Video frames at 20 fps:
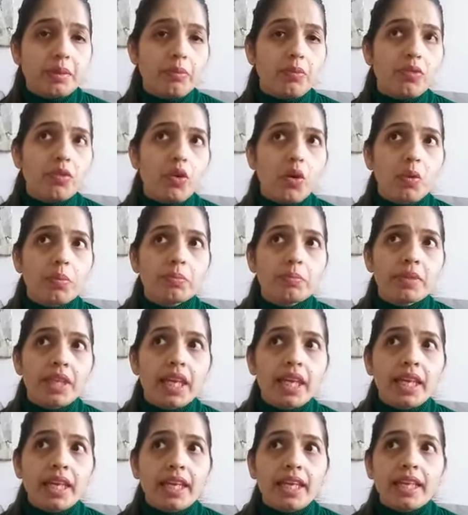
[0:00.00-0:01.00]
From
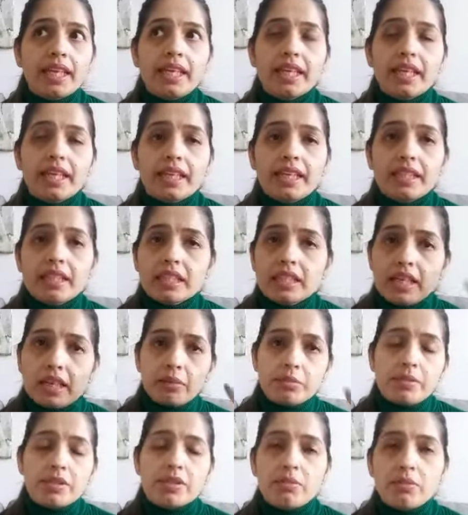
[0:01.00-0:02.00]
the
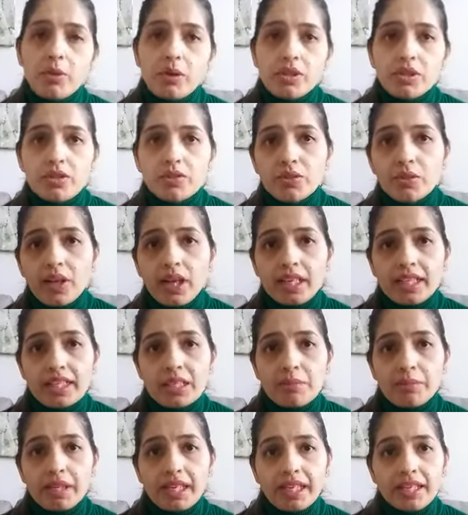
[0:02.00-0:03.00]
therapist point of view, I'll
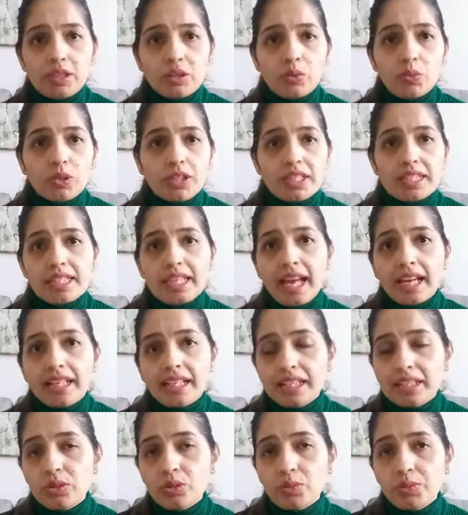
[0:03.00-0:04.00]
explain you what exactly
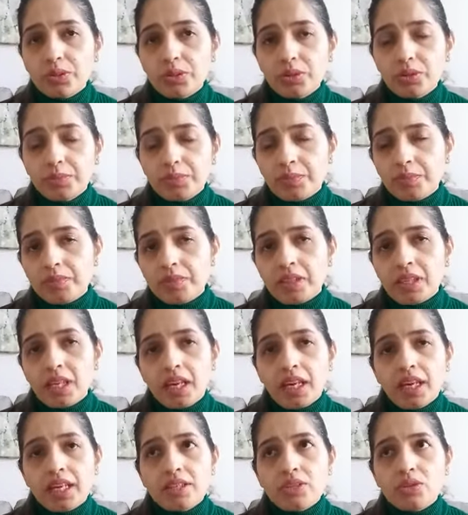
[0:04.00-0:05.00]
do we do.
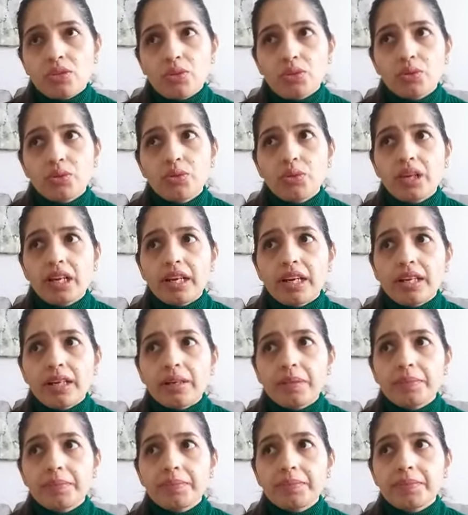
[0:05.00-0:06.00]
So
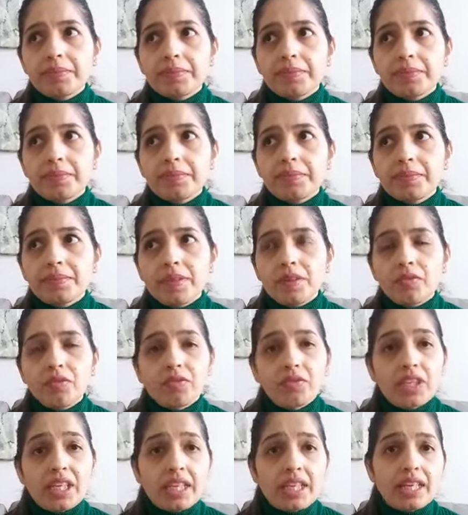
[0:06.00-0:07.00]

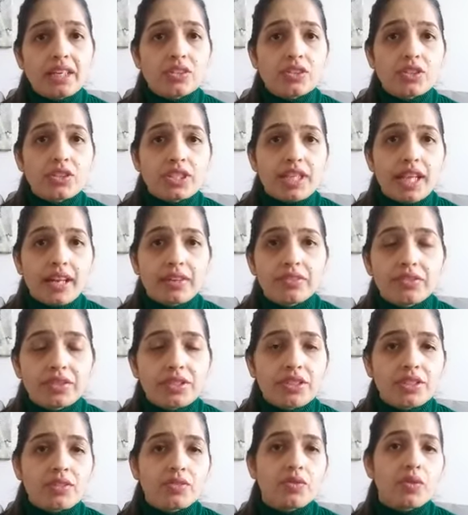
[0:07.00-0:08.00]
we understand first
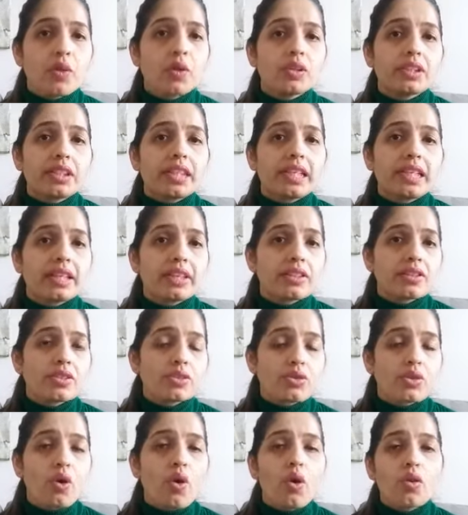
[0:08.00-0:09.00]
of all the layers
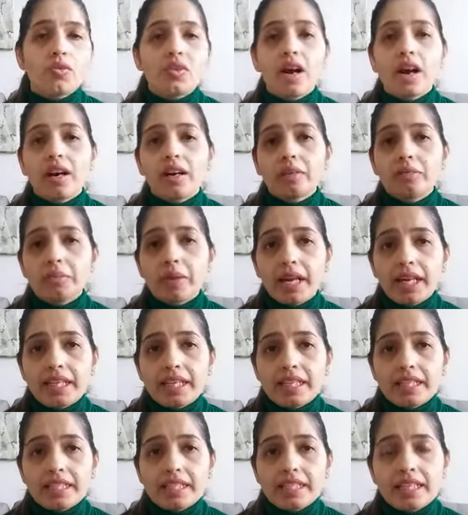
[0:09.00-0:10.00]
of our
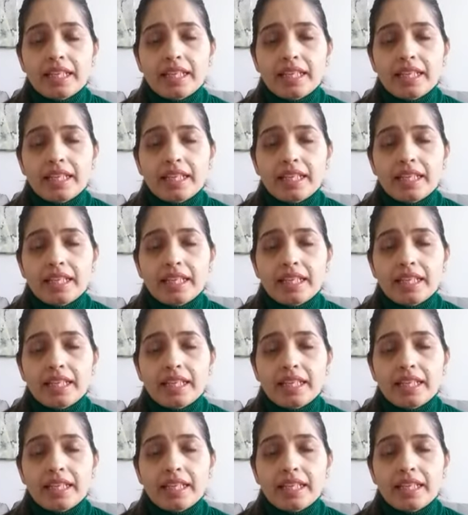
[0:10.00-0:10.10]
mind,